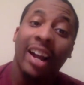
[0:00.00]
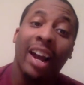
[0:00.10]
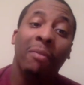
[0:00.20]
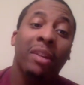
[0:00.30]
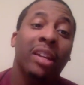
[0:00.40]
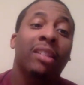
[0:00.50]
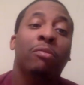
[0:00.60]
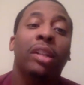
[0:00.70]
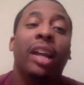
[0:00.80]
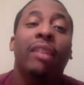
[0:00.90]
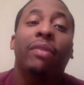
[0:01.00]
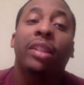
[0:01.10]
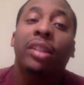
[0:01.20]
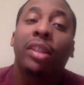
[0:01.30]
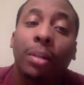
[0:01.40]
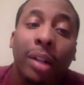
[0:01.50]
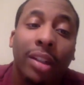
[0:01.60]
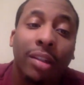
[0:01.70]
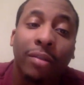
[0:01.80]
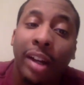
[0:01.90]
I mean, we're not even talking
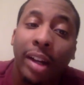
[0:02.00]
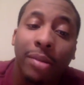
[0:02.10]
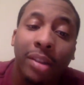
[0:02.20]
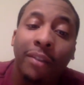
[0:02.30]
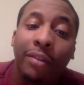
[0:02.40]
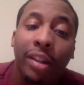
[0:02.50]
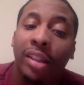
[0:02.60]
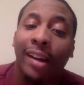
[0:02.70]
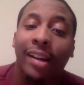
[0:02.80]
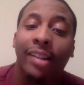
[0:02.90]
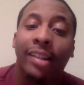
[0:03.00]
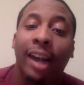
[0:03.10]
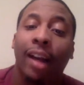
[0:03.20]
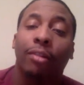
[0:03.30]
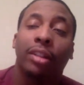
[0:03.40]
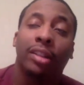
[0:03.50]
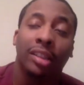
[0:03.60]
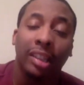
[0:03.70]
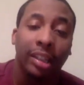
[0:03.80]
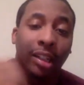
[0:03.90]
about the Rams defense here. Aaron
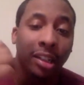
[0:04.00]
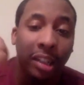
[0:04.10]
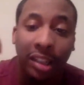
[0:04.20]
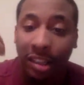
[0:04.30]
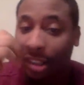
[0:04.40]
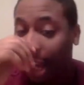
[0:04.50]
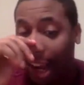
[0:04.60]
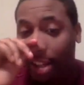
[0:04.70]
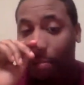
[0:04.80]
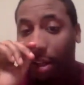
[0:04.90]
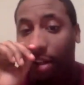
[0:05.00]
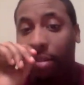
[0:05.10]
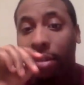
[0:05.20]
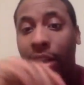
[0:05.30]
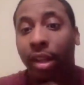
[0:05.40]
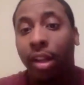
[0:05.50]
Donald is leading the league in sacks, man.